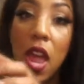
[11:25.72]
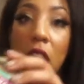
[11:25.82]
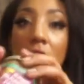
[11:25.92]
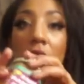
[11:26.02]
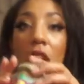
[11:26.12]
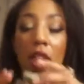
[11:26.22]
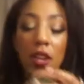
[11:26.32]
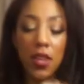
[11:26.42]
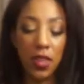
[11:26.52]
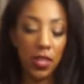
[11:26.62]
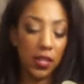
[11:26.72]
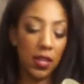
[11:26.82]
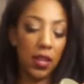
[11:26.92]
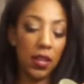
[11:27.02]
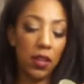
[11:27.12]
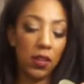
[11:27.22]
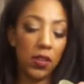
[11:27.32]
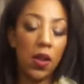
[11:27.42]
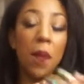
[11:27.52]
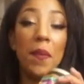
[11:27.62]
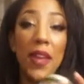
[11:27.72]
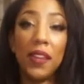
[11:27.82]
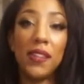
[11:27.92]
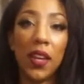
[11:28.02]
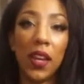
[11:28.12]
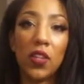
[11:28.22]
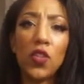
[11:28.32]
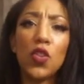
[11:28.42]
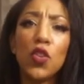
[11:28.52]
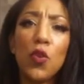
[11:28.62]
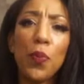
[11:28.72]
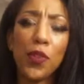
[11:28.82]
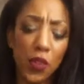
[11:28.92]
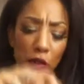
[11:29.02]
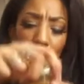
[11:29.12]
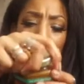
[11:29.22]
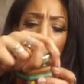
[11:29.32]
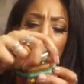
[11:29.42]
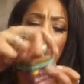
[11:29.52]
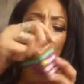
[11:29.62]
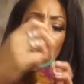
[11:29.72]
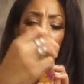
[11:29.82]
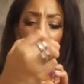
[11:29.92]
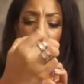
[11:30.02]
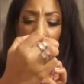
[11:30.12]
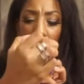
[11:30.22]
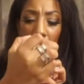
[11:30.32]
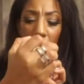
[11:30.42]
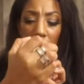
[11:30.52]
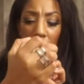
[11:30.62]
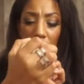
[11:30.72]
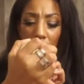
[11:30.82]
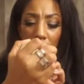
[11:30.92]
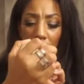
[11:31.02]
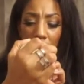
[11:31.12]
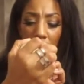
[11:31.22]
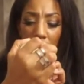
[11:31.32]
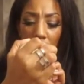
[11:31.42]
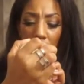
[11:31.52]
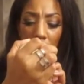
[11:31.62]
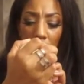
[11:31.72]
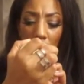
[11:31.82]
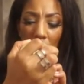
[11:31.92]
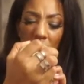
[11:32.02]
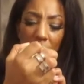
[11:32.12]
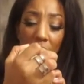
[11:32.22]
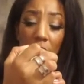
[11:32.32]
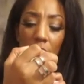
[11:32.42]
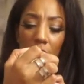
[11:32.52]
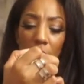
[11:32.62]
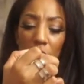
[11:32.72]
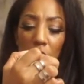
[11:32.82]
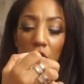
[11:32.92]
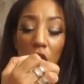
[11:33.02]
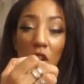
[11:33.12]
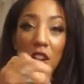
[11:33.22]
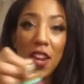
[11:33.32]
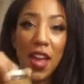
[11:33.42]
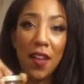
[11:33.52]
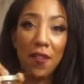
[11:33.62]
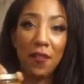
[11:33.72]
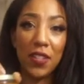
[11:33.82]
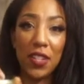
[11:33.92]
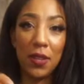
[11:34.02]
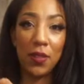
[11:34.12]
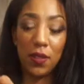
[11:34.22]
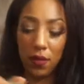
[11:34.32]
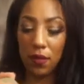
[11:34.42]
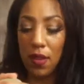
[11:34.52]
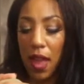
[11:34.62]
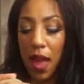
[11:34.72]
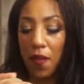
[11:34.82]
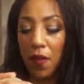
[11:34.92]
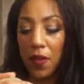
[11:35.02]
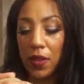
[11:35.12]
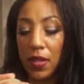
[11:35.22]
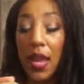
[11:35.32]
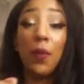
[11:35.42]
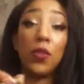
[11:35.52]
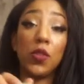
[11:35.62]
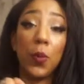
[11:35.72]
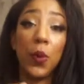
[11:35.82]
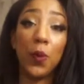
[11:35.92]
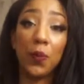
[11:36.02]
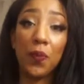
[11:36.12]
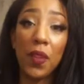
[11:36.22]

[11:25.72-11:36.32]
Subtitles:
and this is amazing. It's super sweet, and I want to say very fattening. Well, 8 grams of sugar in half of a tablespoon,